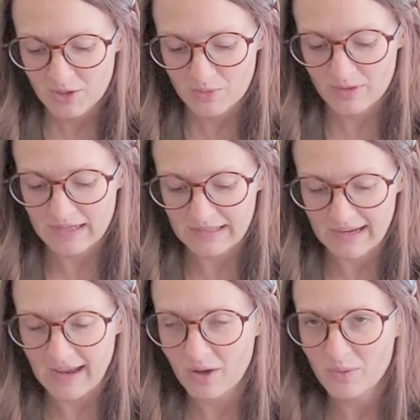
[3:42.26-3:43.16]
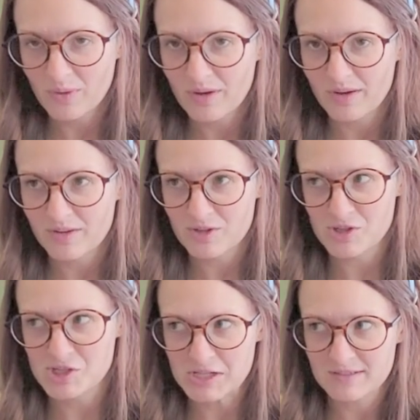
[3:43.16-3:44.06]
right now,
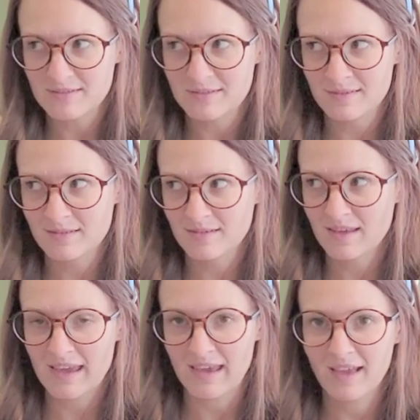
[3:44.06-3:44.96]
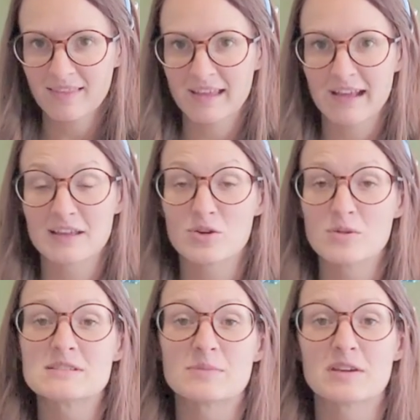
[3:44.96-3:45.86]
she can't. Like I can
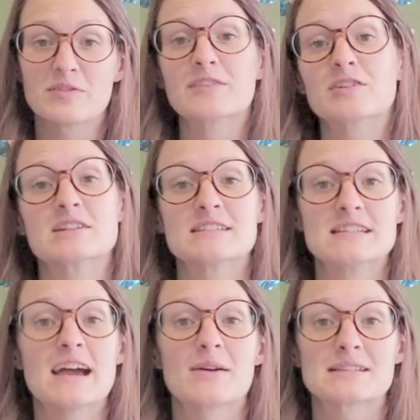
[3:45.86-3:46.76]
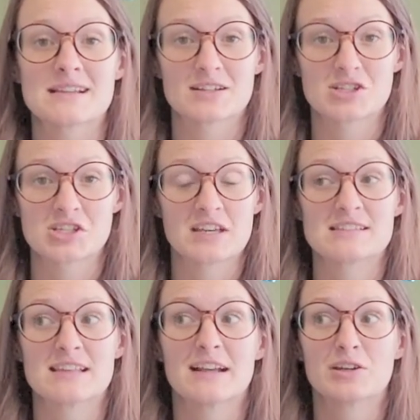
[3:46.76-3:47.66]
hold something in front of her and see how excited she
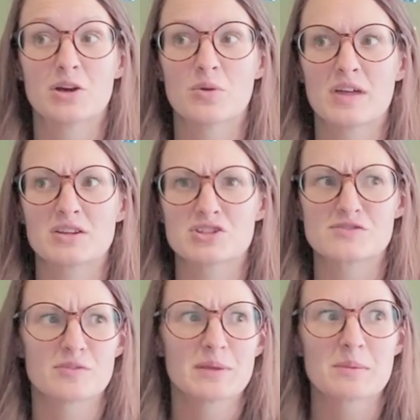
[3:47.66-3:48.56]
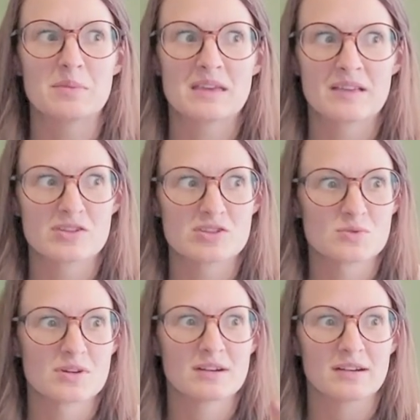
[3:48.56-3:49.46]
gets. And I know that just from like being in the
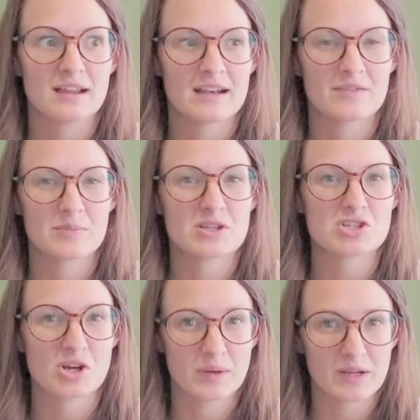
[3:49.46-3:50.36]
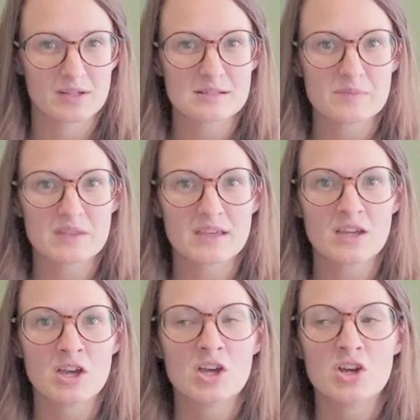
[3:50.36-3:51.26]
store, not even me showing her something,
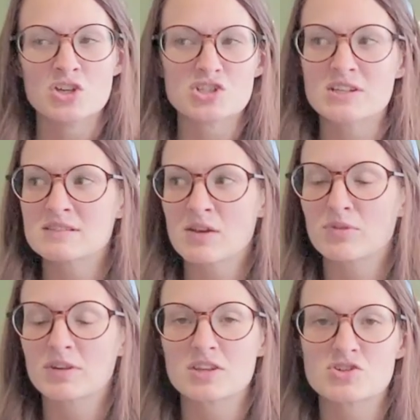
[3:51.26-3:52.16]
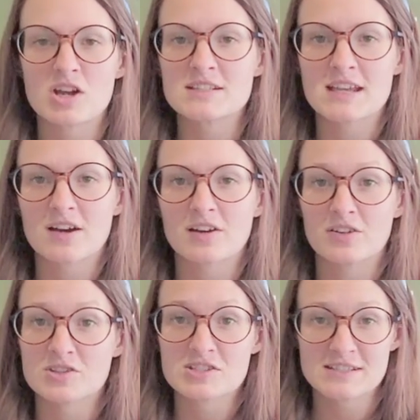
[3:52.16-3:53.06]
she is like really drawn to Ariel.
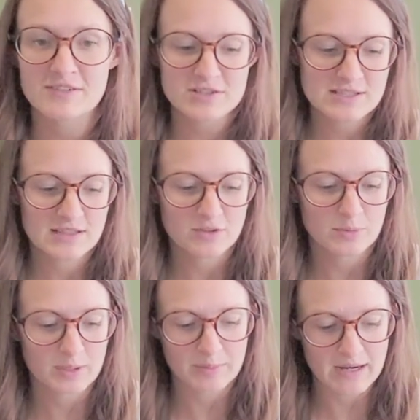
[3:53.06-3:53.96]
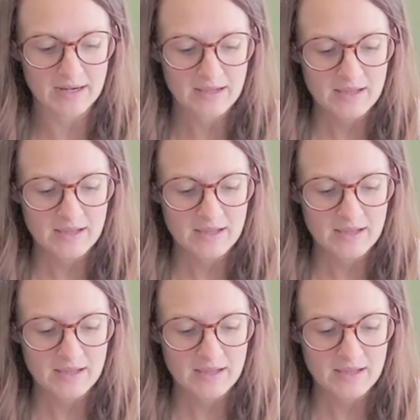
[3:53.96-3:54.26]
She's never seen Little Mermaid.